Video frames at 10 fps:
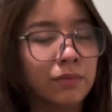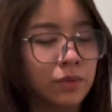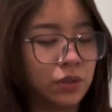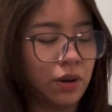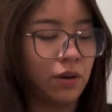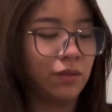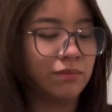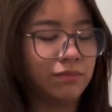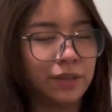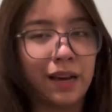
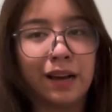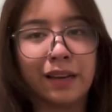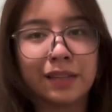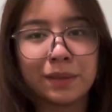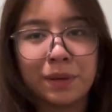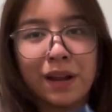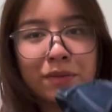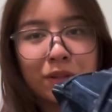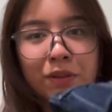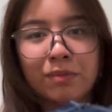So yeah, I guess I'm gonna
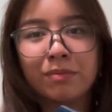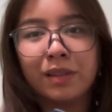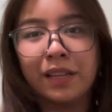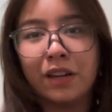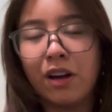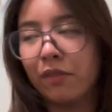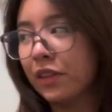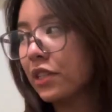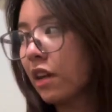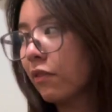have to clean all of
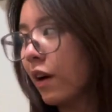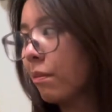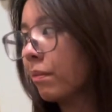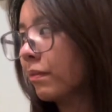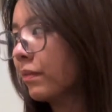this stuff up.